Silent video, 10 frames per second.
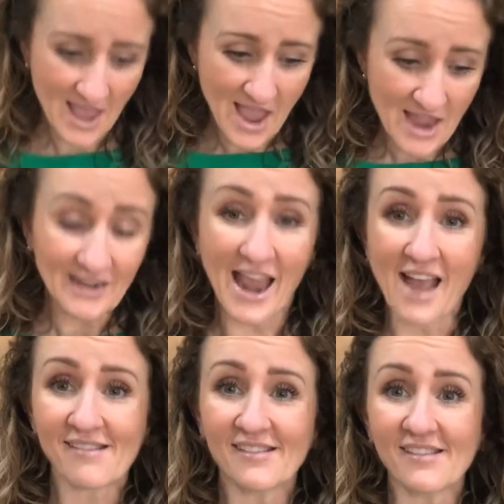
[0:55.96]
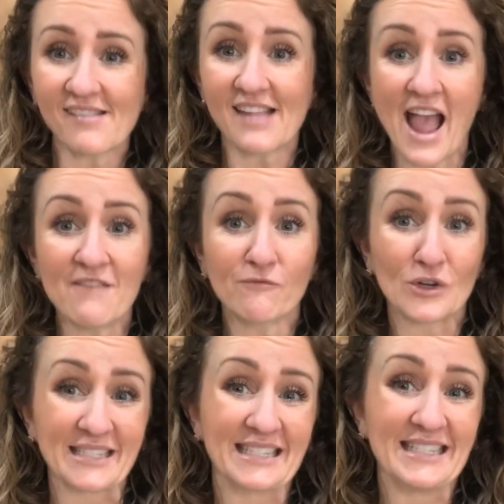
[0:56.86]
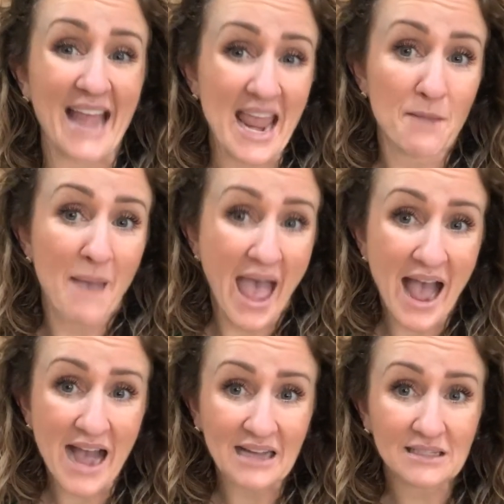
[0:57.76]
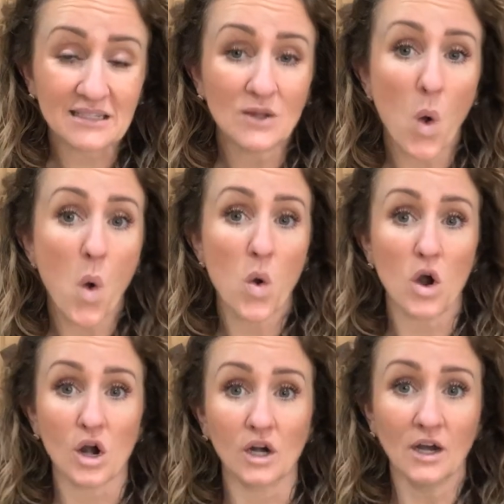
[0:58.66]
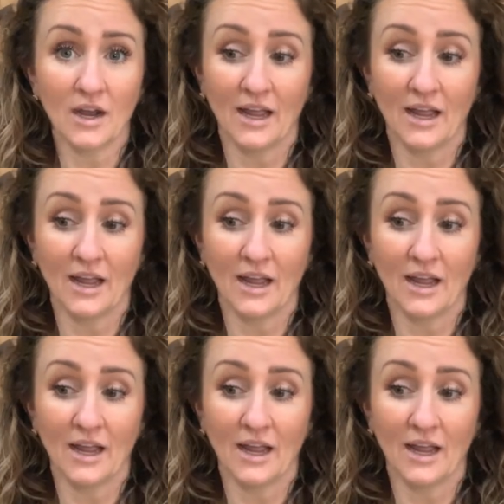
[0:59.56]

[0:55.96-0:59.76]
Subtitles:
Next is a sign for same as, or